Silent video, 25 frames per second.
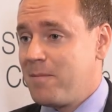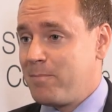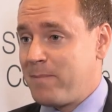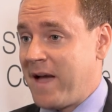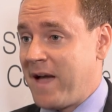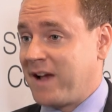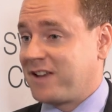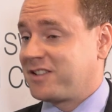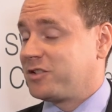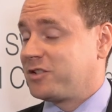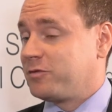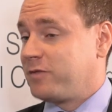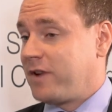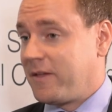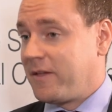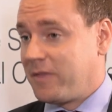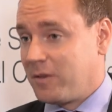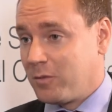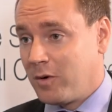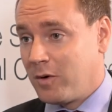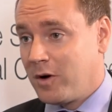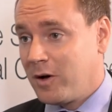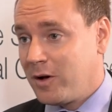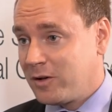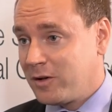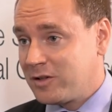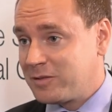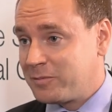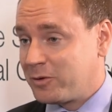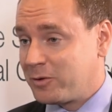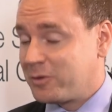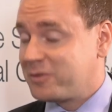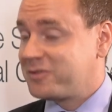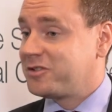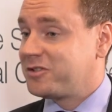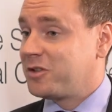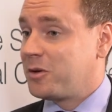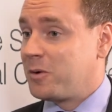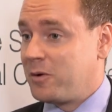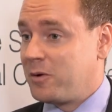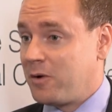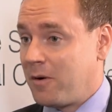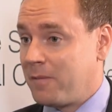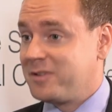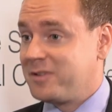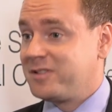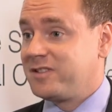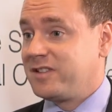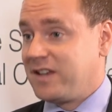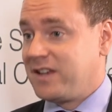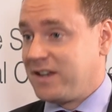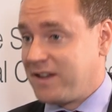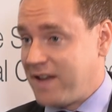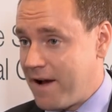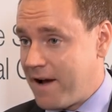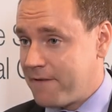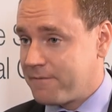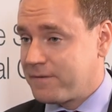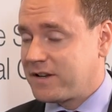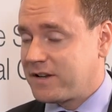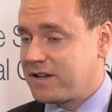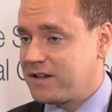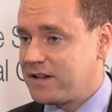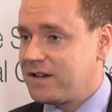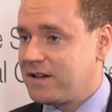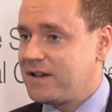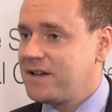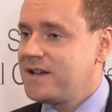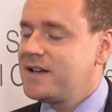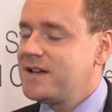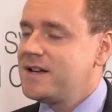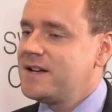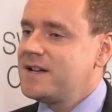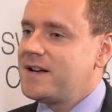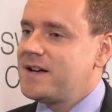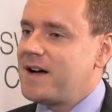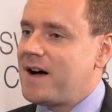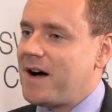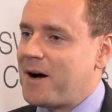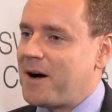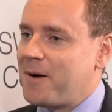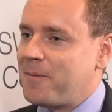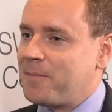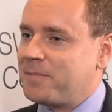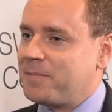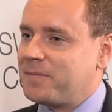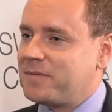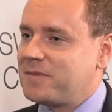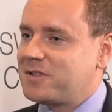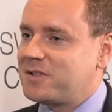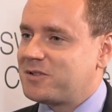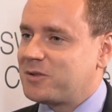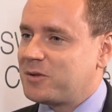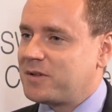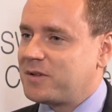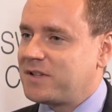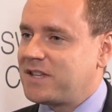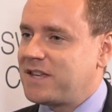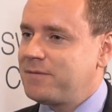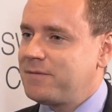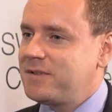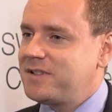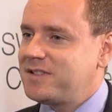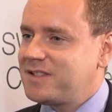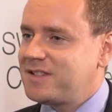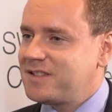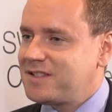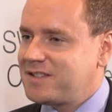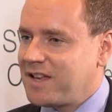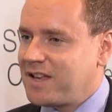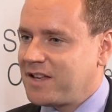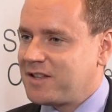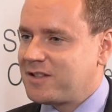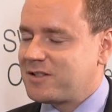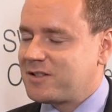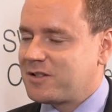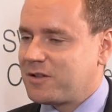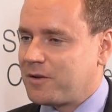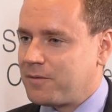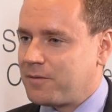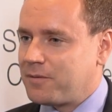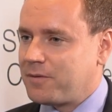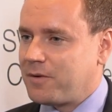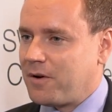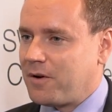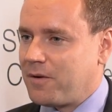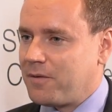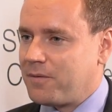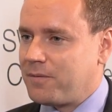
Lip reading: banks around the world, but also obviously in Africa. So give us a sense of